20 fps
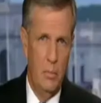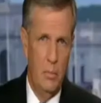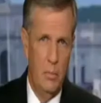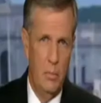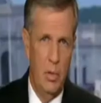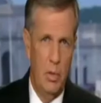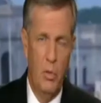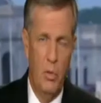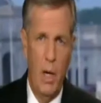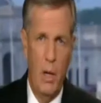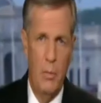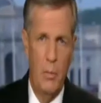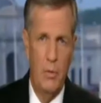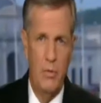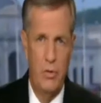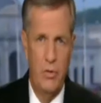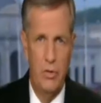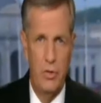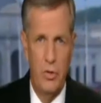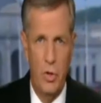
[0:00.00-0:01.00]
President
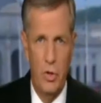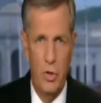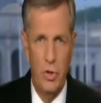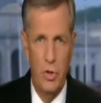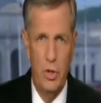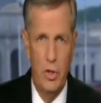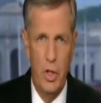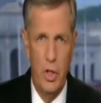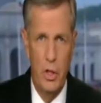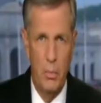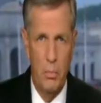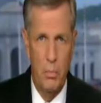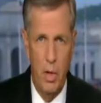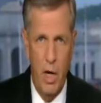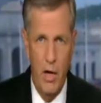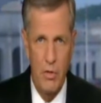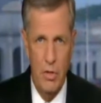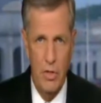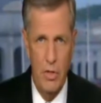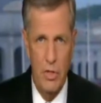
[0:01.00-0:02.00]
Obama's assertion that the
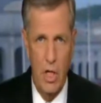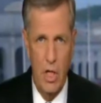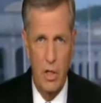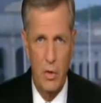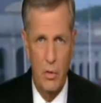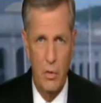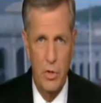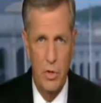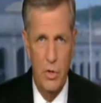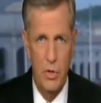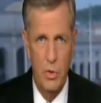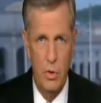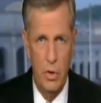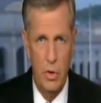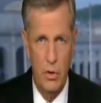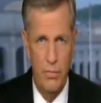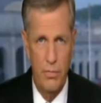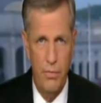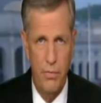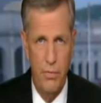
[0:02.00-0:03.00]
private sector is
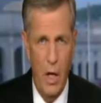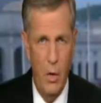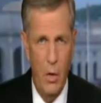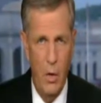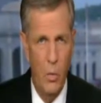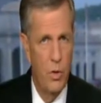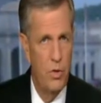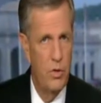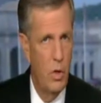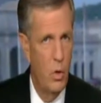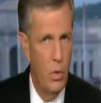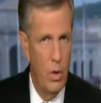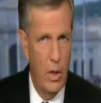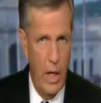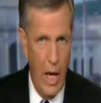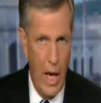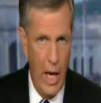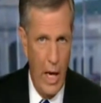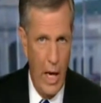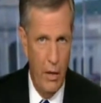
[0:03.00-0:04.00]
doing fine was no
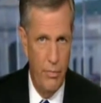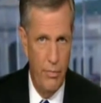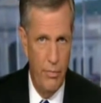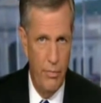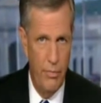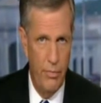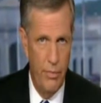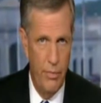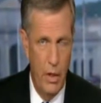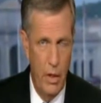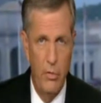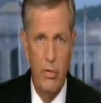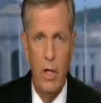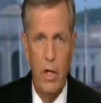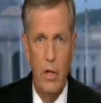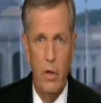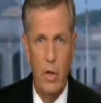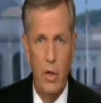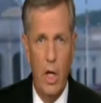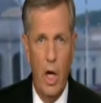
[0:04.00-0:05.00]
gaffe, and his
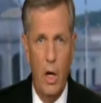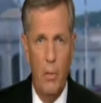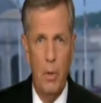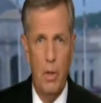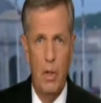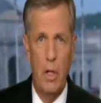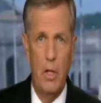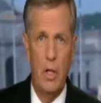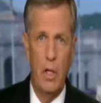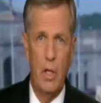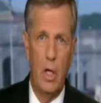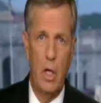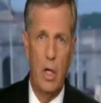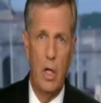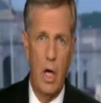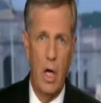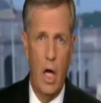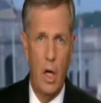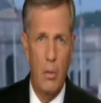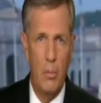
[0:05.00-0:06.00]
later comment that the
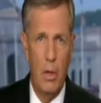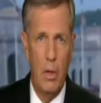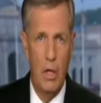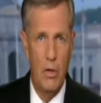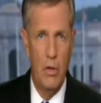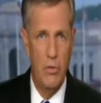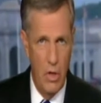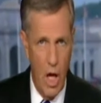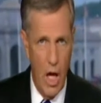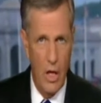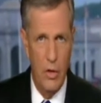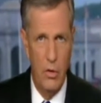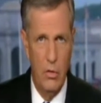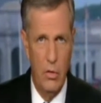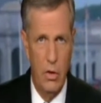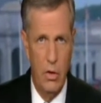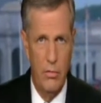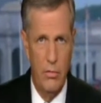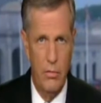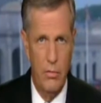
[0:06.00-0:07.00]
economy is not
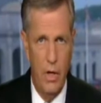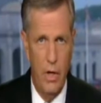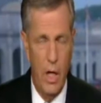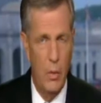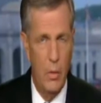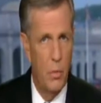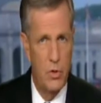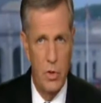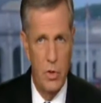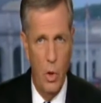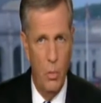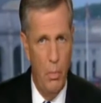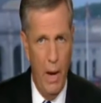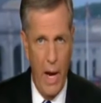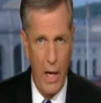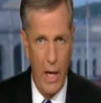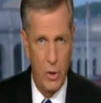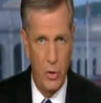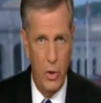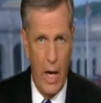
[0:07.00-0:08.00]
doing fine was no
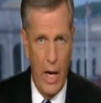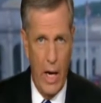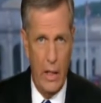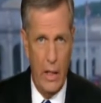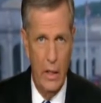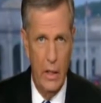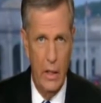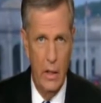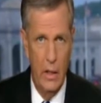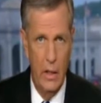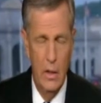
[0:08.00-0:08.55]
backtrack.